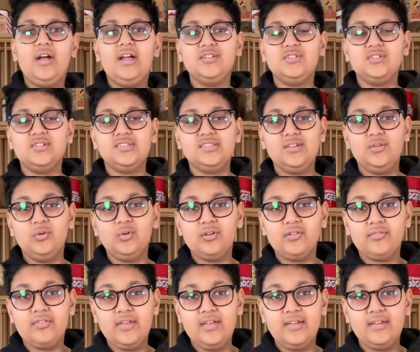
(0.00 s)
as you can see, all of
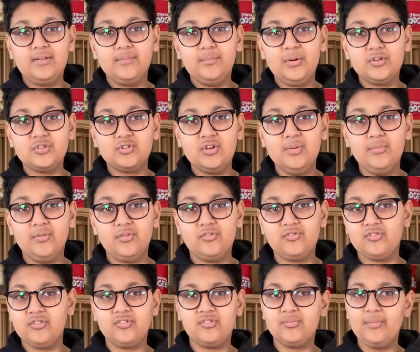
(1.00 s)
the buttercream is
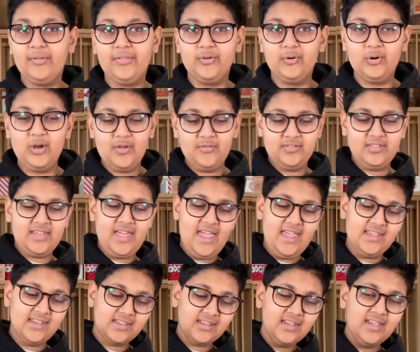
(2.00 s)
just smothered all over the
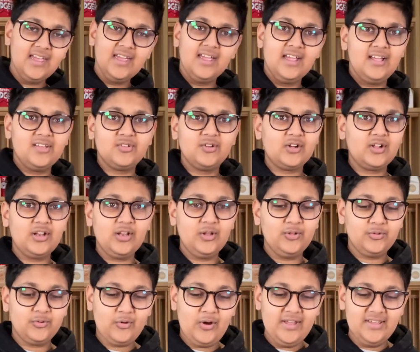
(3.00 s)
cake. It's not going to look
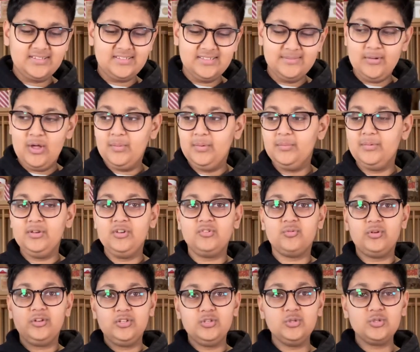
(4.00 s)
the greatest at the moment, but you just
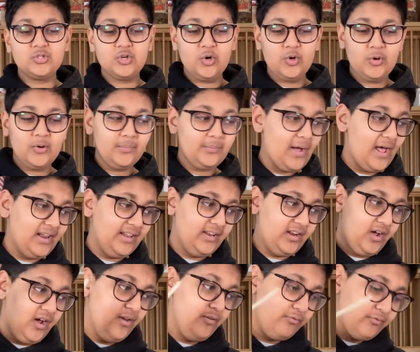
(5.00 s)
want to use your palette
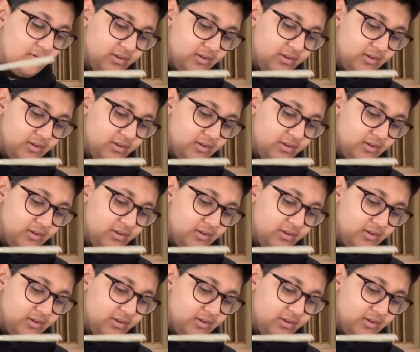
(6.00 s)
knife